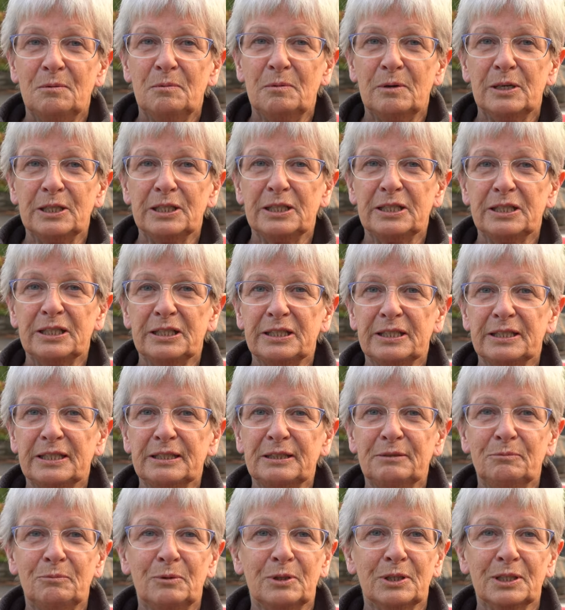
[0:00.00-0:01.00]
which
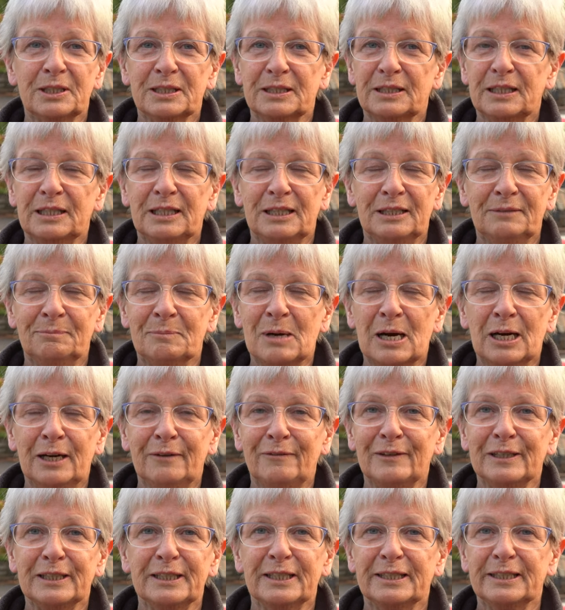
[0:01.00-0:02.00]
was a
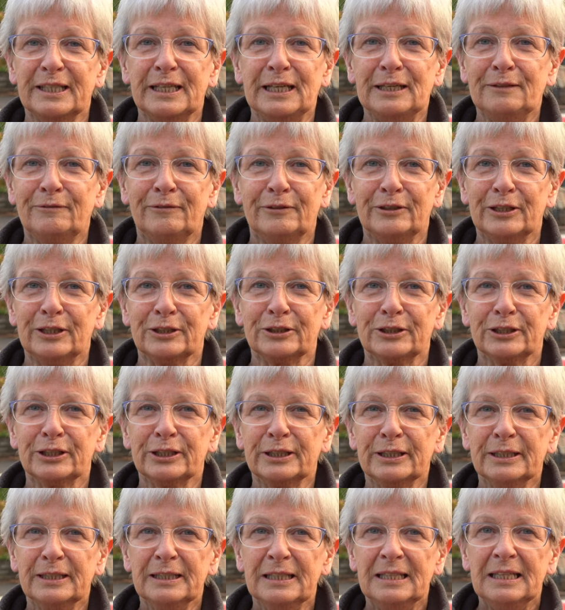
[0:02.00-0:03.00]
marvellous day for
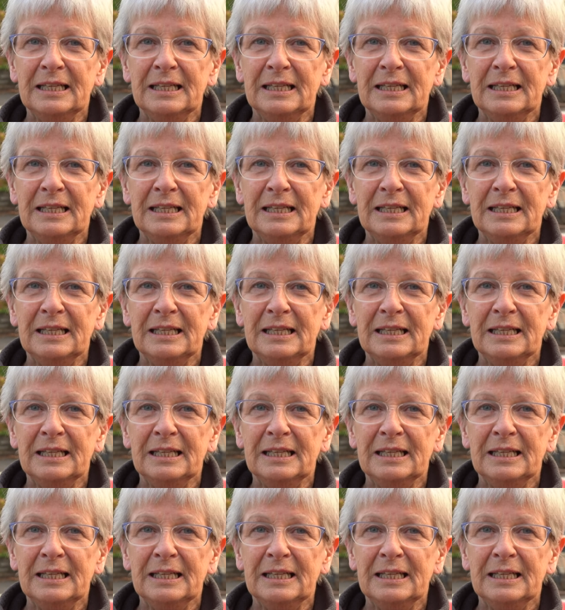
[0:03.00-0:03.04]
us.